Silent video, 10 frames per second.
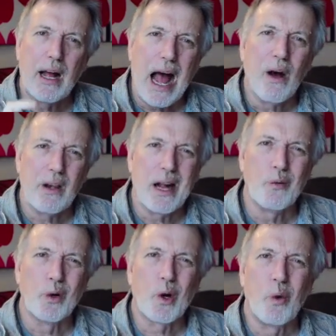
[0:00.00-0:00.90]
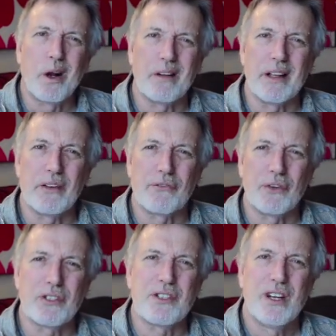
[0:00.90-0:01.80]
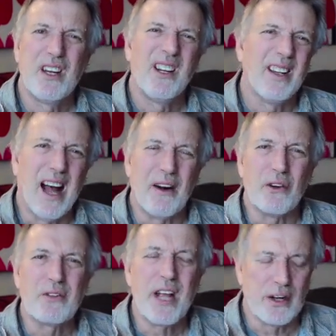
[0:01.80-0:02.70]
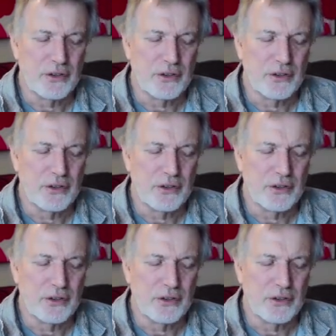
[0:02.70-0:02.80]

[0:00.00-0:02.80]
outline real quickly the first, 10